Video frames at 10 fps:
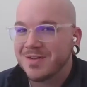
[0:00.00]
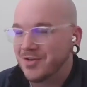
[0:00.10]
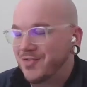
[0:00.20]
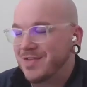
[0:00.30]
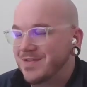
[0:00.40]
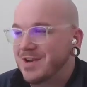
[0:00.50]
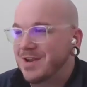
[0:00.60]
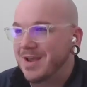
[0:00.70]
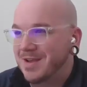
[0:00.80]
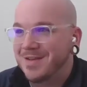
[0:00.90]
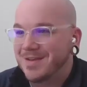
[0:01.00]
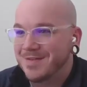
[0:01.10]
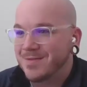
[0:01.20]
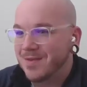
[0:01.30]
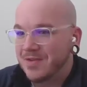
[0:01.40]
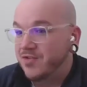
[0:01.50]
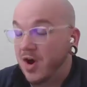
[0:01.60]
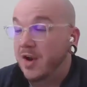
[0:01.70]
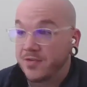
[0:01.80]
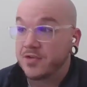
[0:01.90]
your CCNA is is
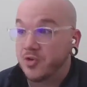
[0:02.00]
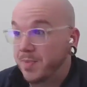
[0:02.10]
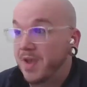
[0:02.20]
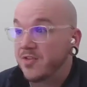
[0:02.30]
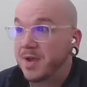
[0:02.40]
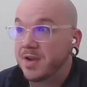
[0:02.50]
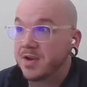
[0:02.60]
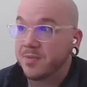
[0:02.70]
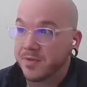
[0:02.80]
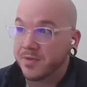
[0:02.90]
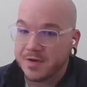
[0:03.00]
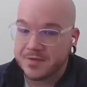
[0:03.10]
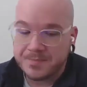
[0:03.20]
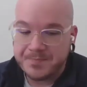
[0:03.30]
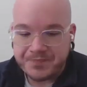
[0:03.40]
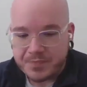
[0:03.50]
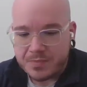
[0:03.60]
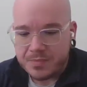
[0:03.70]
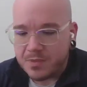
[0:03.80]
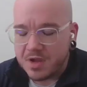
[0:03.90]
honestly your best bet. It really is.
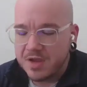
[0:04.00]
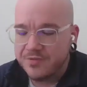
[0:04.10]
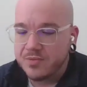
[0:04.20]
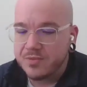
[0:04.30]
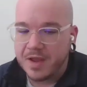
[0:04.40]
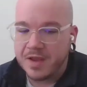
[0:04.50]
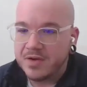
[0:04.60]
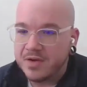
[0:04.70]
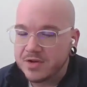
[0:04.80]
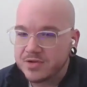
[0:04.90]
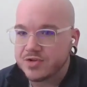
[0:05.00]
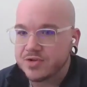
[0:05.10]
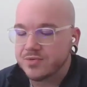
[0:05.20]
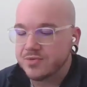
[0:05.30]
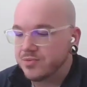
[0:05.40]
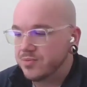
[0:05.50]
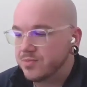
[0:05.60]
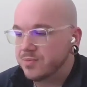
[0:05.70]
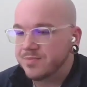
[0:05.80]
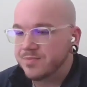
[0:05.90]
If you'd like
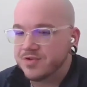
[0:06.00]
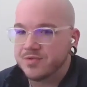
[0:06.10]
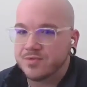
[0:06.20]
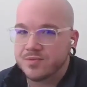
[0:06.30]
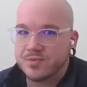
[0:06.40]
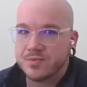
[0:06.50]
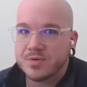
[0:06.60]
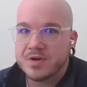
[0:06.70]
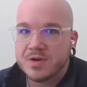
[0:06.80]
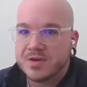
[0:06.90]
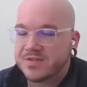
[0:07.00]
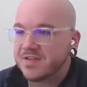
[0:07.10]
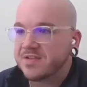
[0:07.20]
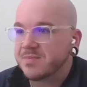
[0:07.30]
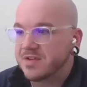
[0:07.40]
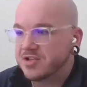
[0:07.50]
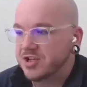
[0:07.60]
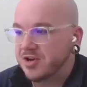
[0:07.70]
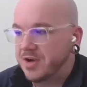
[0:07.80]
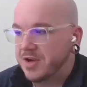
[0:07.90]
to do systems
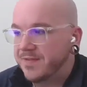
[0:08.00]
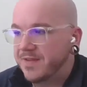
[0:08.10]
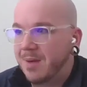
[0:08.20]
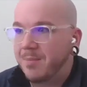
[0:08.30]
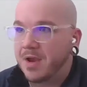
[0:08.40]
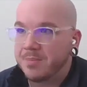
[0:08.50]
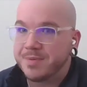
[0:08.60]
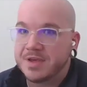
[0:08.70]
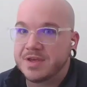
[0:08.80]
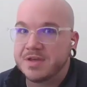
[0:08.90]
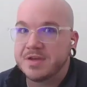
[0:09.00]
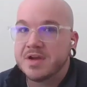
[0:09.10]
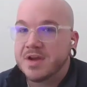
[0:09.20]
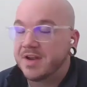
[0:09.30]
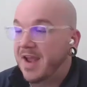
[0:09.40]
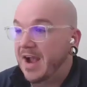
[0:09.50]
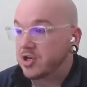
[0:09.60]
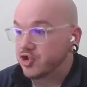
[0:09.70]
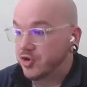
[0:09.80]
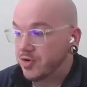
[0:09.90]
engineering. That might be an
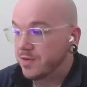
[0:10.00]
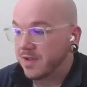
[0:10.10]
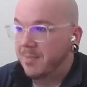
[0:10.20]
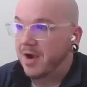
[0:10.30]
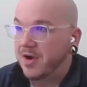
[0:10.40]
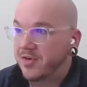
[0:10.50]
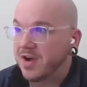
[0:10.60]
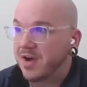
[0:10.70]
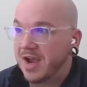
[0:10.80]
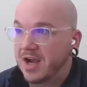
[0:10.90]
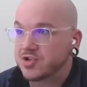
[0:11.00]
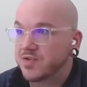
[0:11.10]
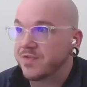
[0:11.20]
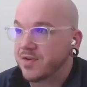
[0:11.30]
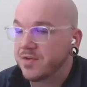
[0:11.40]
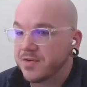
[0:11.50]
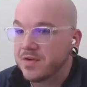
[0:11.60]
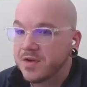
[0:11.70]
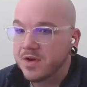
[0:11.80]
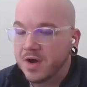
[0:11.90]
Azure, like a Microsoft Azure cert.
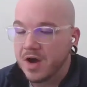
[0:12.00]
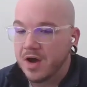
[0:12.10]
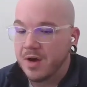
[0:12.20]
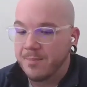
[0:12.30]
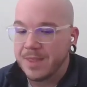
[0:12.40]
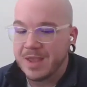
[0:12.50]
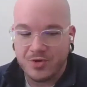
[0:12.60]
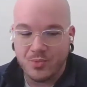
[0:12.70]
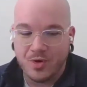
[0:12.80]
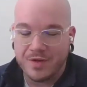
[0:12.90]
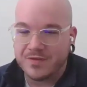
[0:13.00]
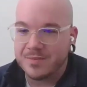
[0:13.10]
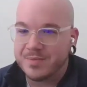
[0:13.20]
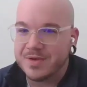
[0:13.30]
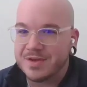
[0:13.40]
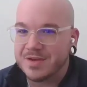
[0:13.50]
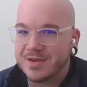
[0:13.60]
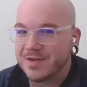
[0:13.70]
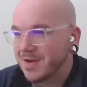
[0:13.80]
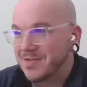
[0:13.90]
Um, if you want to
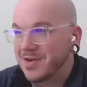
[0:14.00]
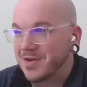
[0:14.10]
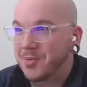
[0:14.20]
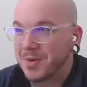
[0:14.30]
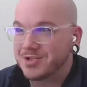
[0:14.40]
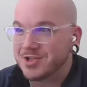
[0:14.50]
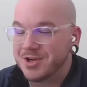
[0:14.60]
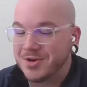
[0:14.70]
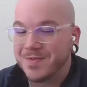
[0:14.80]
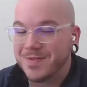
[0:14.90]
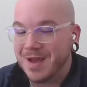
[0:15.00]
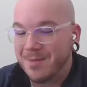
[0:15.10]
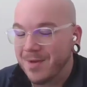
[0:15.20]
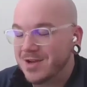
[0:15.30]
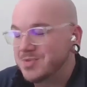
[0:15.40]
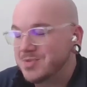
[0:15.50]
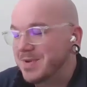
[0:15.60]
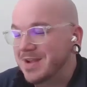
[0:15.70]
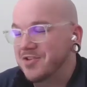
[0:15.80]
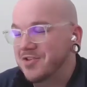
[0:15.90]
be like a software engineer, that might just be
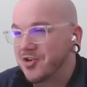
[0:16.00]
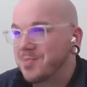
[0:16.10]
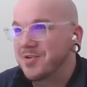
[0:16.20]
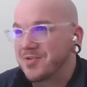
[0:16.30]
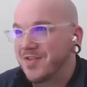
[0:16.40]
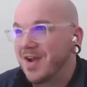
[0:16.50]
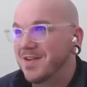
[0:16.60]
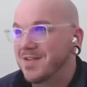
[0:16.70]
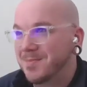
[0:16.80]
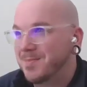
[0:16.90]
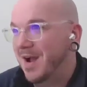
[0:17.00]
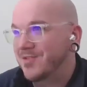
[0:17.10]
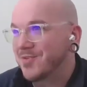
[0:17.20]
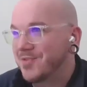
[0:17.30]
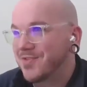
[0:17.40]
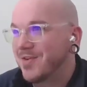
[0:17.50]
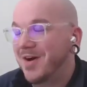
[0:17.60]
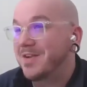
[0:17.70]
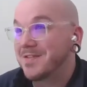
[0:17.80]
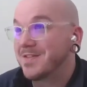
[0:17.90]
getting your computer science bachelor's,
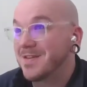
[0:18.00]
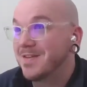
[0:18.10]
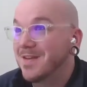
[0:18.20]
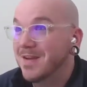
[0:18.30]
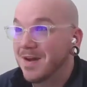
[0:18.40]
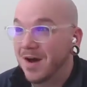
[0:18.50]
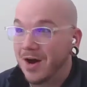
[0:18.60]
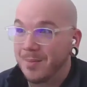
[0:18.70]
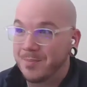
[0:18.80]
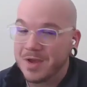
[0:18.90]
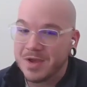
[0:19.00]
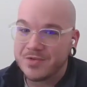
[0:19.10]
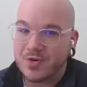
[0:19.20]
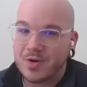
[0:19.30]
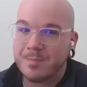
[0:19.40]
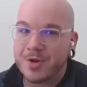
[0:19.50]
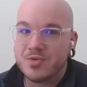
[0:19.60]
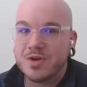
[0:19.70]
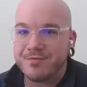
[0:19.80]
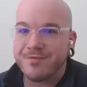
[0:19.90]
honestly. Um, so, but you
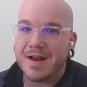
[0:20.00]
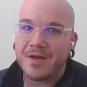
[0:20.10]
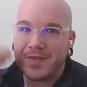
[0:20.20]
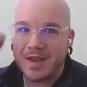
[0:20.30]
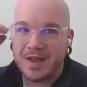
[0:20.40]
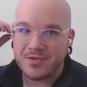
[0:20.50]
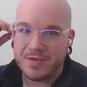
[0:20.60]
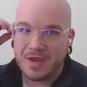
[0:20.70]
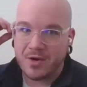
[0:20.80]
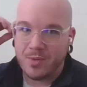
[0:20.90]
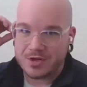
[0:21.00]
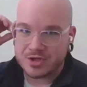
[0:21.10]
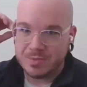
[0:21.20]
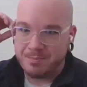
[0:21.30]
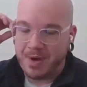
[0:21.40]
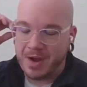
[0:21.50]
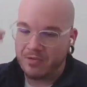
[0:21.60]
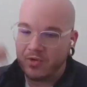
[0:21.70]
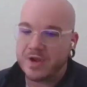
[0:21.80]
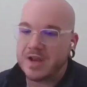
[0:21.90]
can find out the answer to that question by
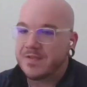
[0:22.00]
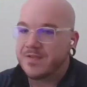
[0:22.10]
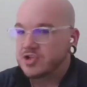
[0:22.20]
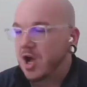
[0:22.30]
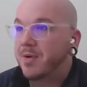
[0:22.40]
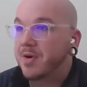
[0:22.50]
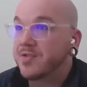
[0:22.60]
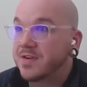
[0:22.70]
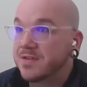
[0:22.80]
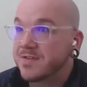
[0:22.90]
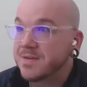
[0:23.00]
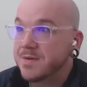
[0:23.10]
looking at the job postings.